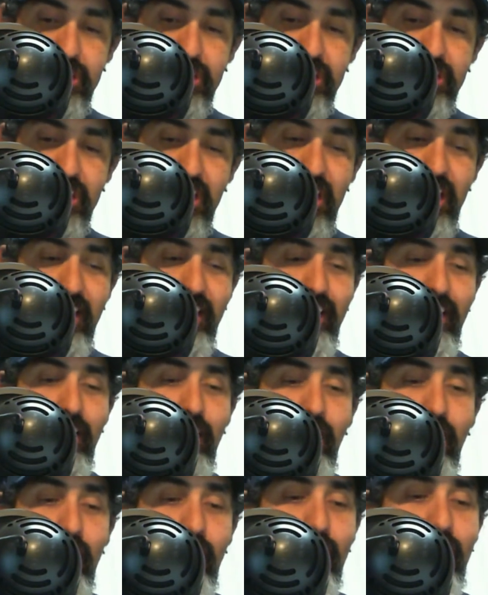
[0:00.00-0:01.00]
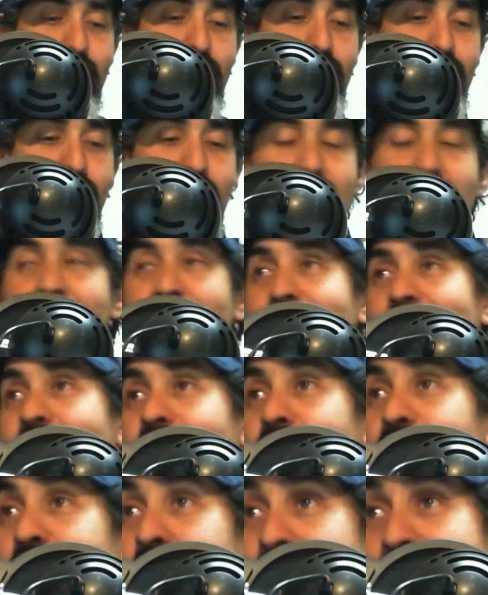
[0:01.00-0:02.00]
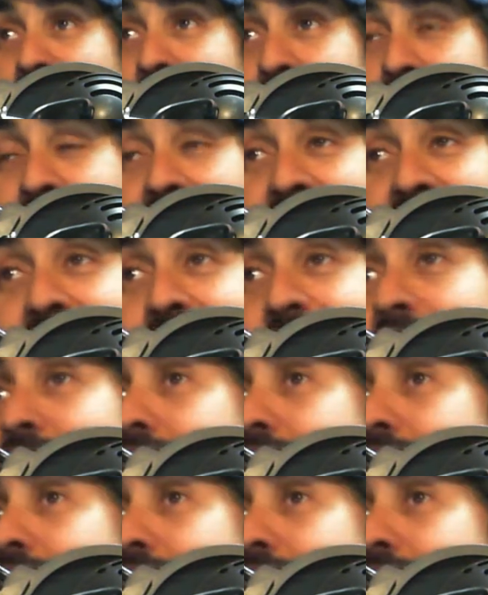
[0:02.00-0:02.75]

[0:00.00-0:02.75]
see her running a great race,